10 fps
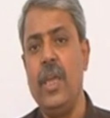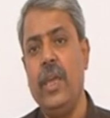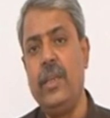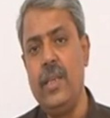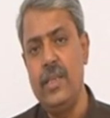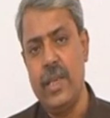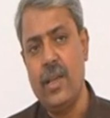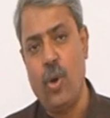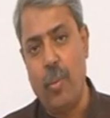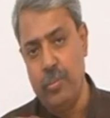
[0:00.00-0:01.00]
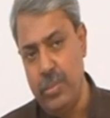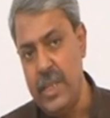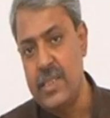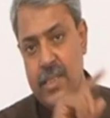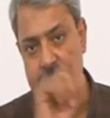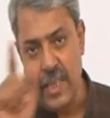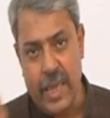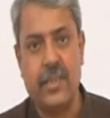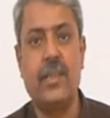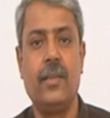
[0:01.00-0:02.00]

it is a complete set